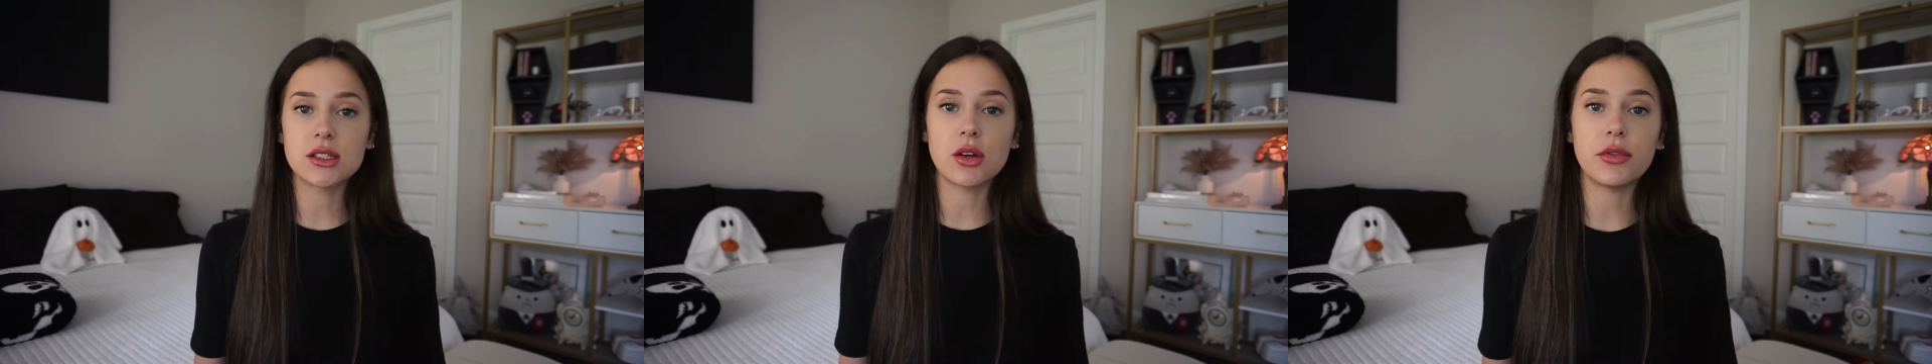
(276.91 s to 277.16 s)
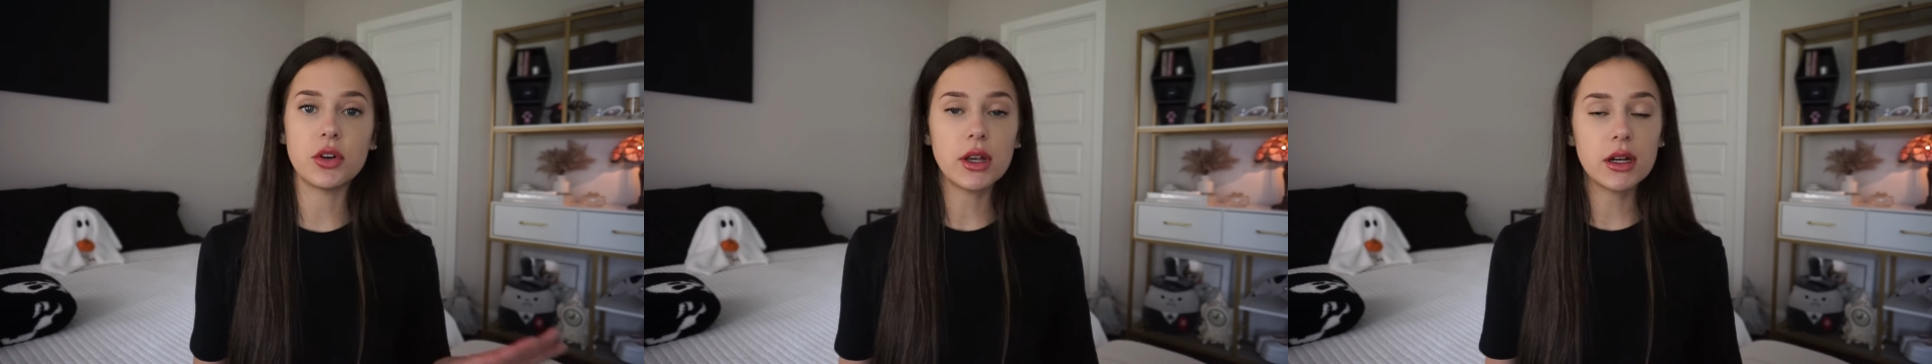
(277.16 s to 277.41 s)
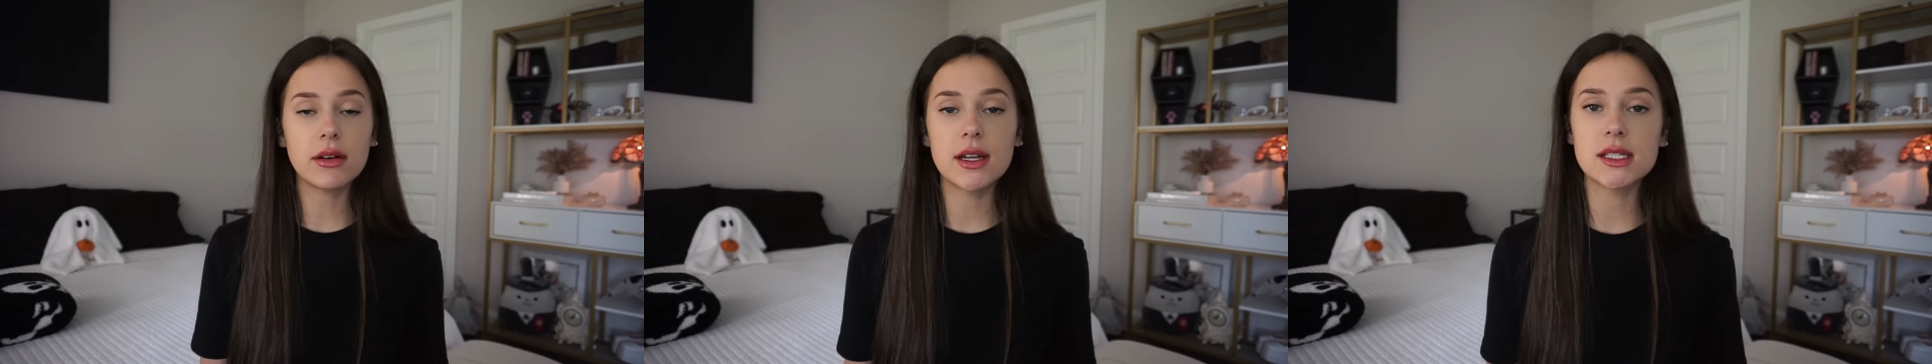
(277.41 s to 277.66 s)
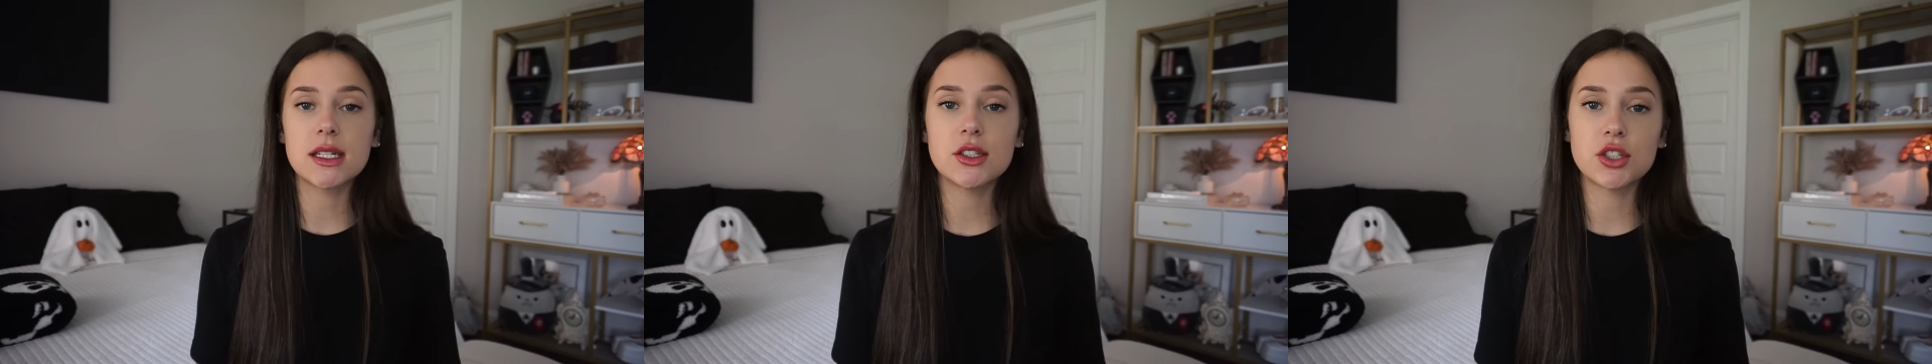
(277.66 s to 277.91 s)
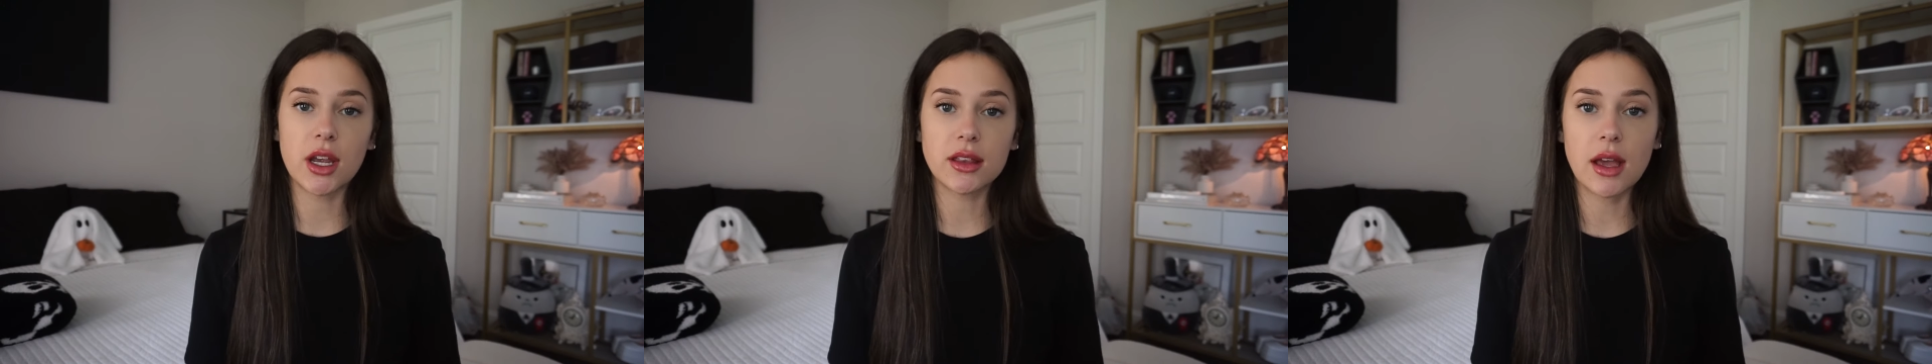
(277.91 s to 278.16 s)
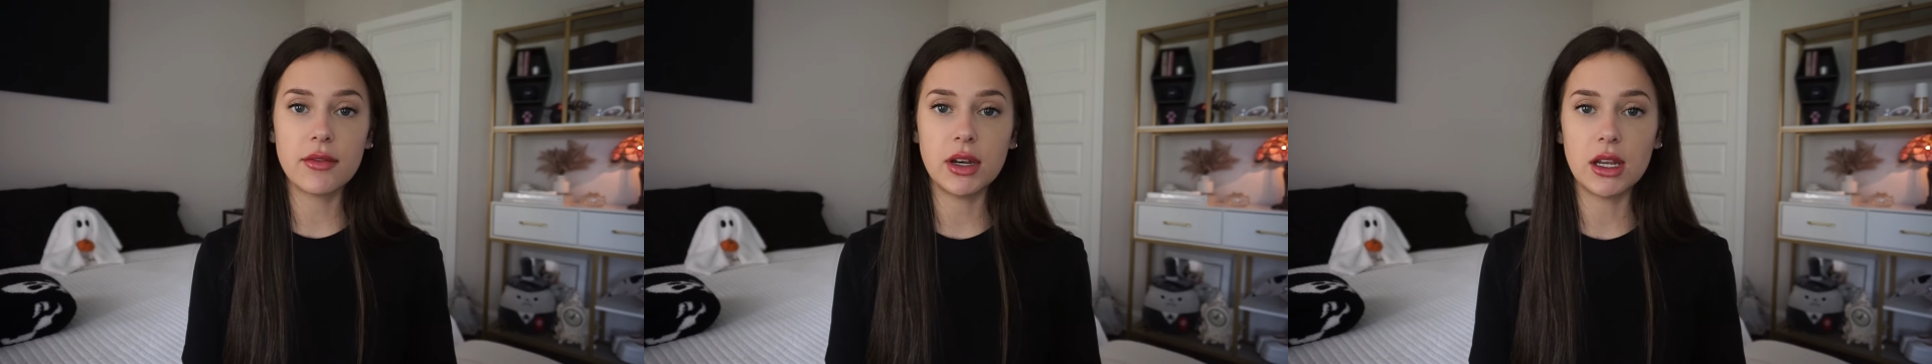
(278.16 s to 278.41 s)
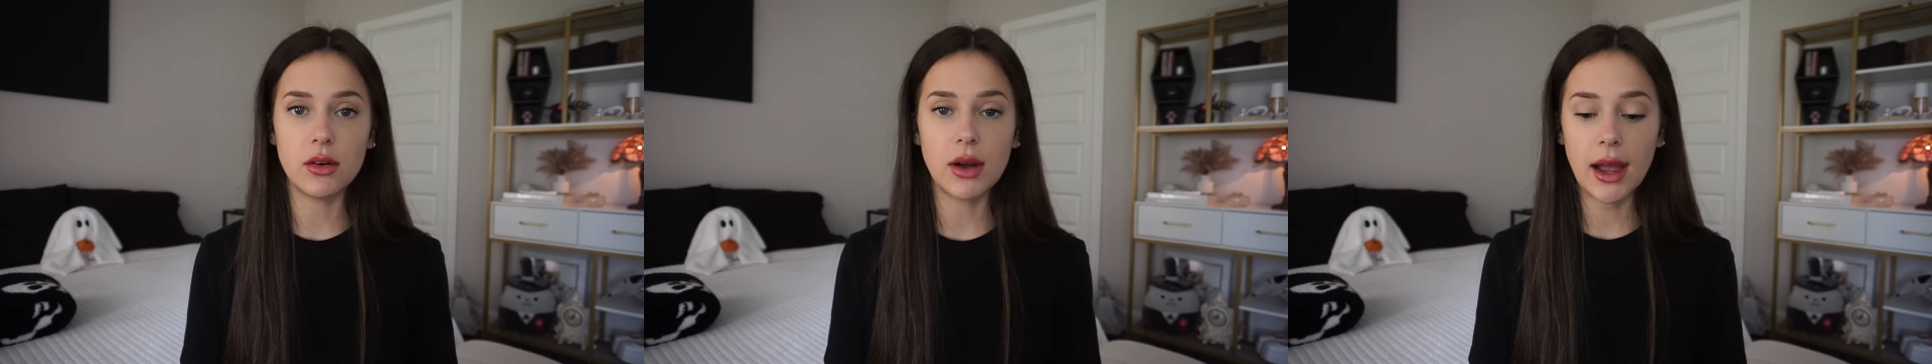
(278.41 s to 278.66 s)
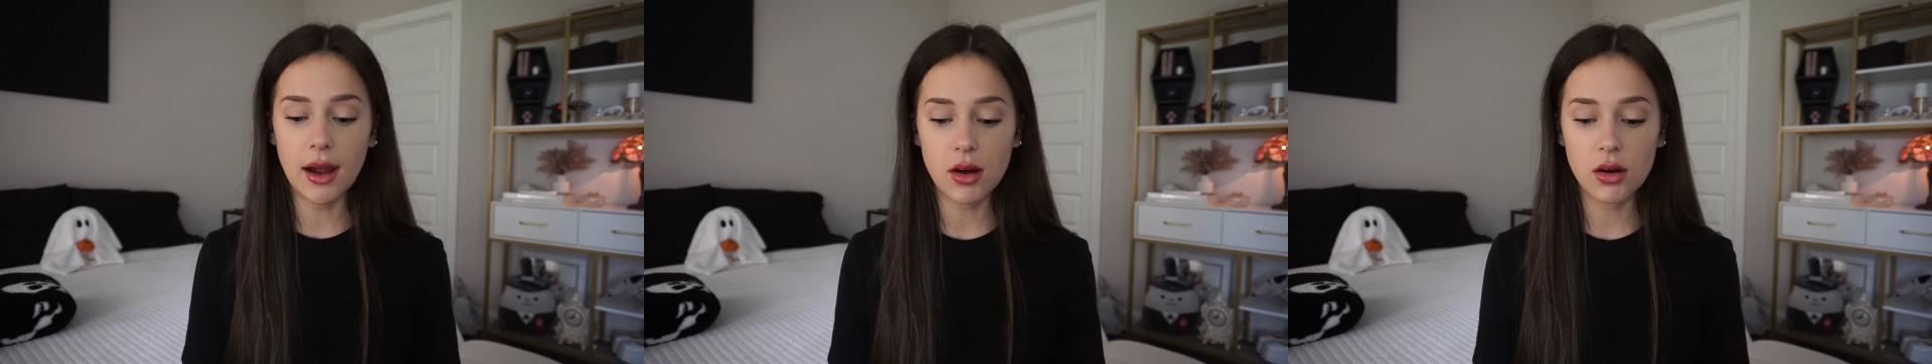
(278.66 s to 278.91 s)
So if you're interested, check that video
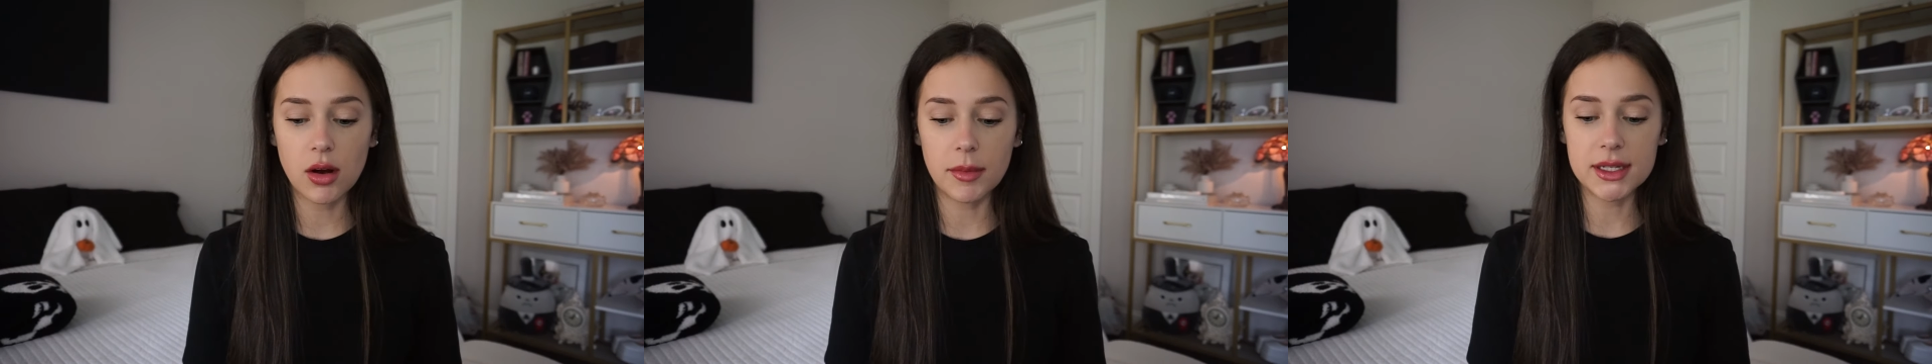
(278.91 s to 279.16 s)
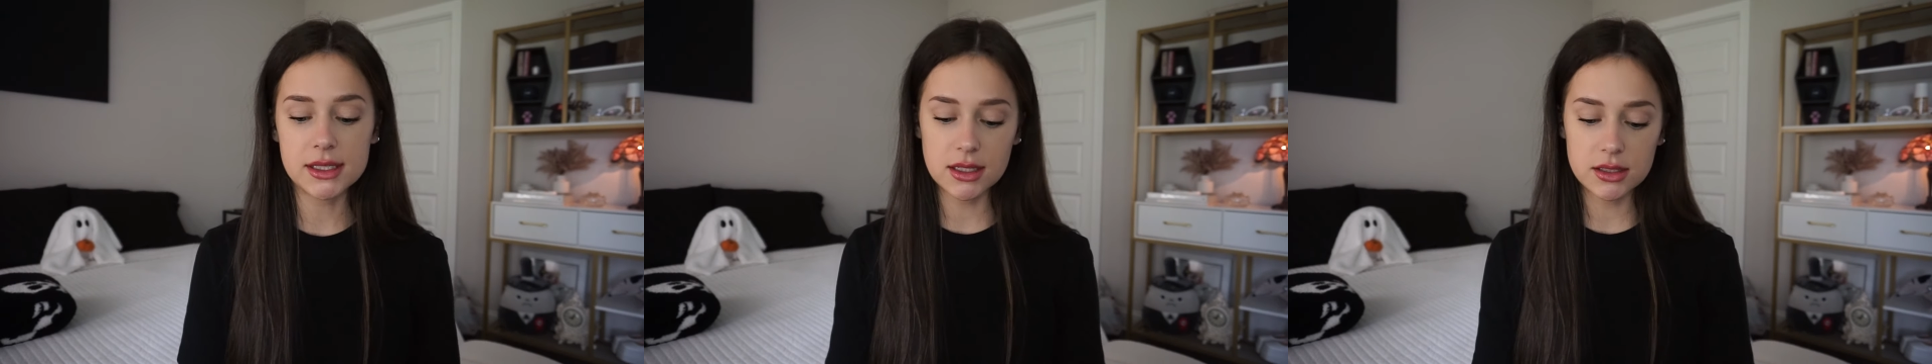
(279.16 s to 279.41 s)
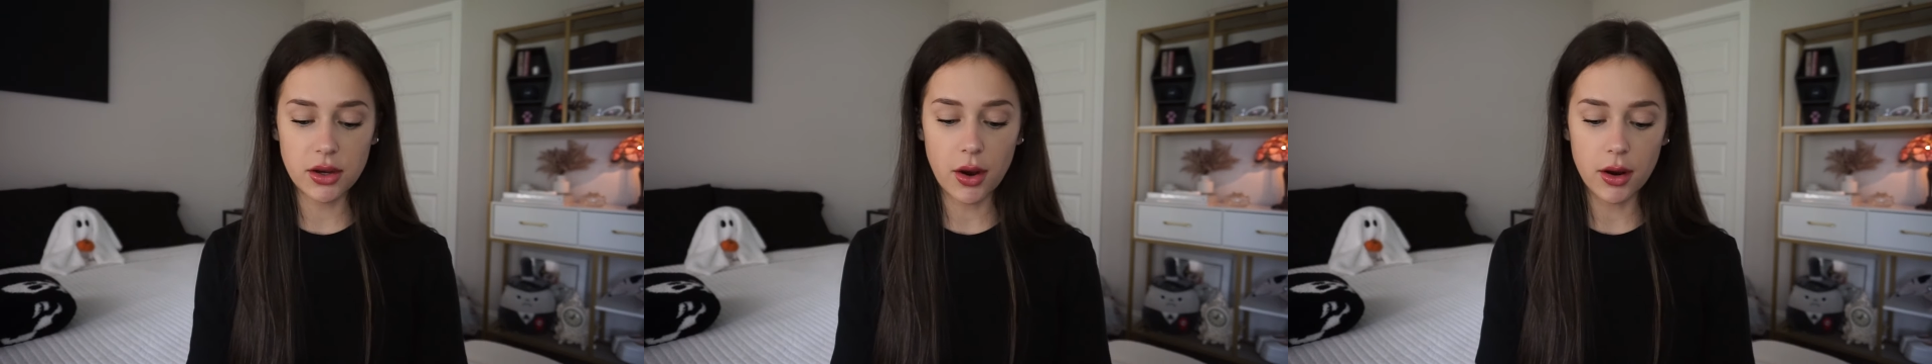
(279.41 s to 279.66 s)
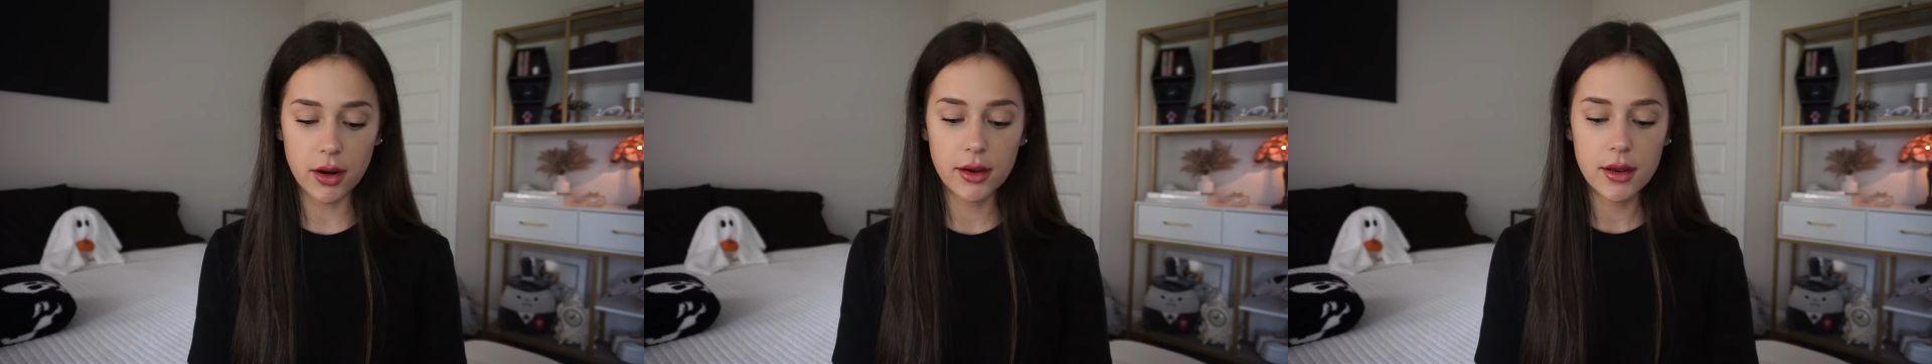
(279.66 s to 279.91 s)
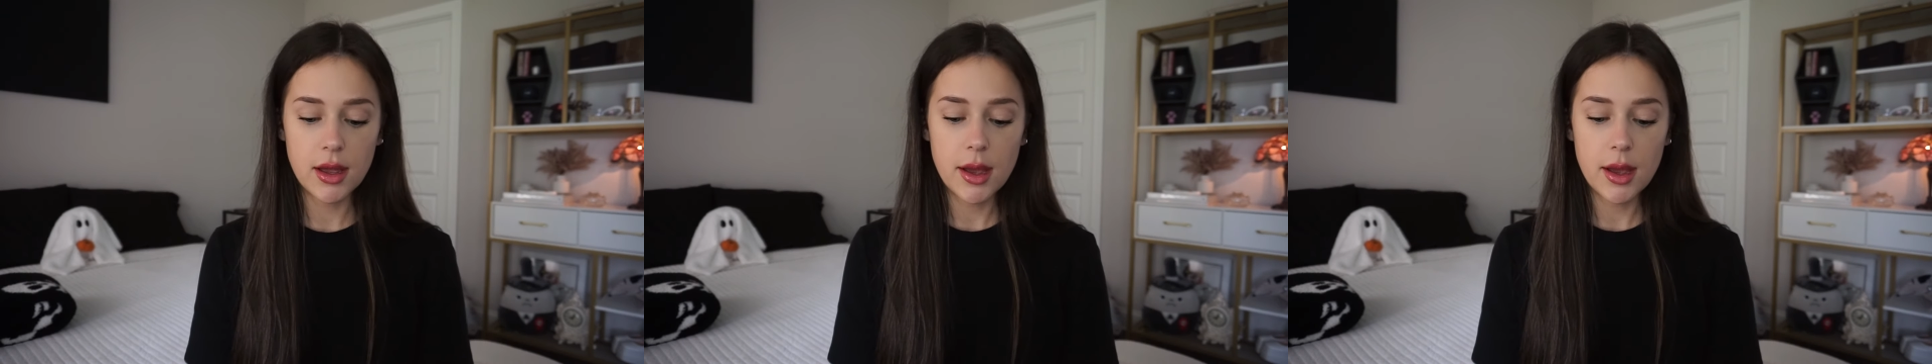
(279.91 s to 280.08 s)
out on my TikTok.